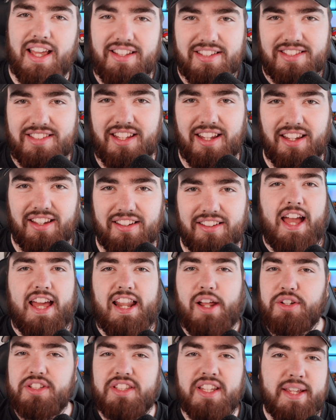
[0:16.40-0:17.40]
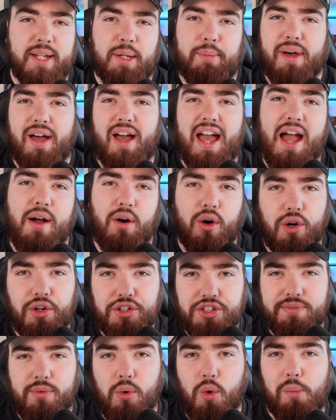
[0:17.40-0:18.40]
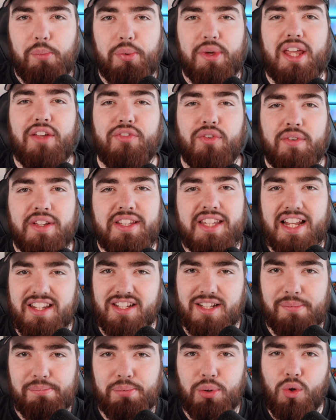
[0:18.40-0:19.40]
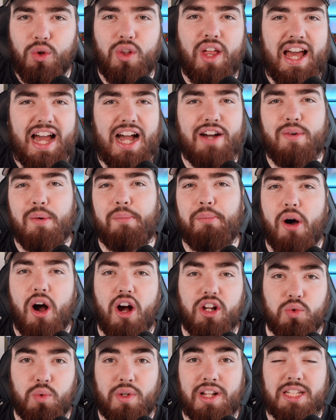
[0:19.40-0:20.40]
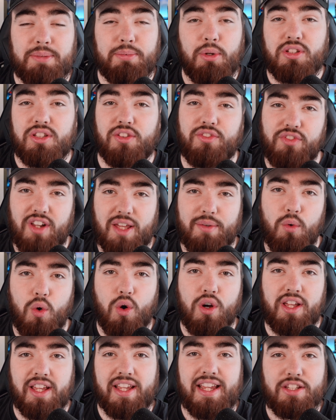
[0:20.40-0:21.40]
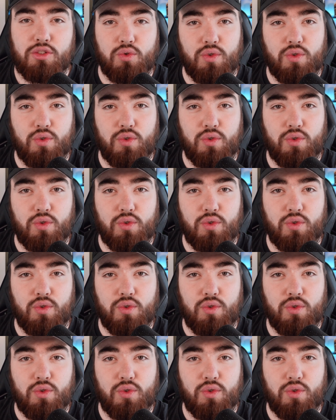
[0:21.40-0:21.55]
It's sick. And I was thinking about how awesome it would be for me to actually pull that out of a box when Explosive Flame Walker is